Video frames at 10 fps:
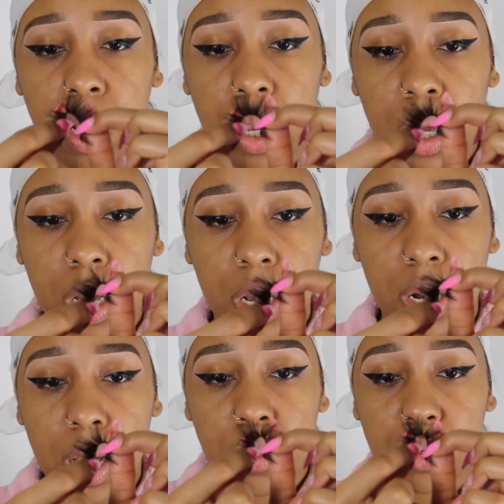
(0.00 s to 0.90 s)
And
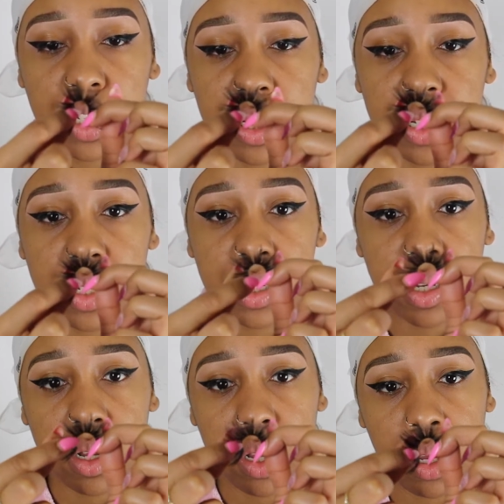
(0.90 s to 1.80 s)
I will just
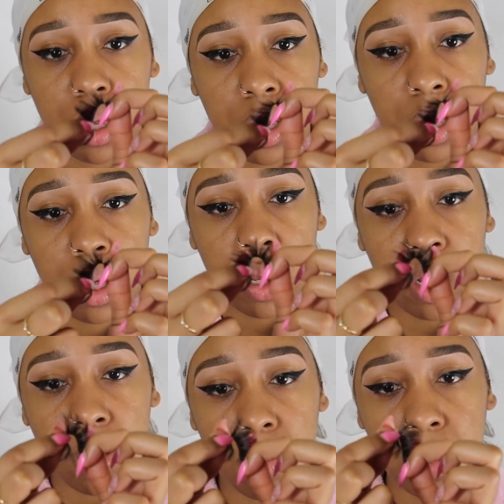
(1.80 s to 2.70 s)

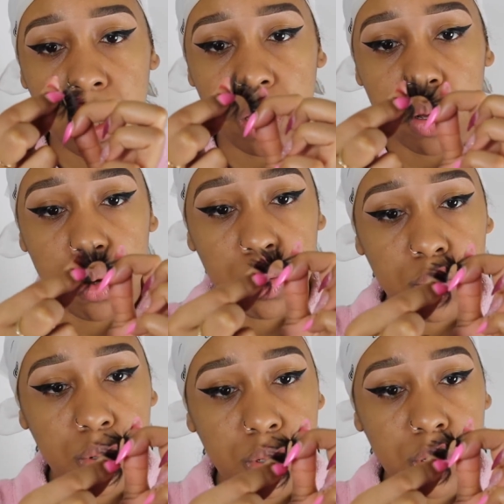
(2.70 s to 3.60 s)
make
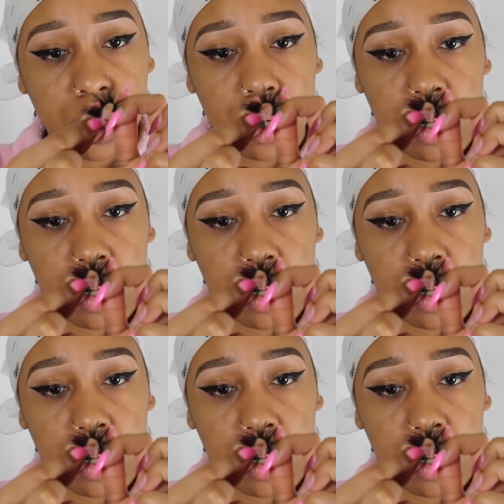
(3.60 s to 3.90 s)
those,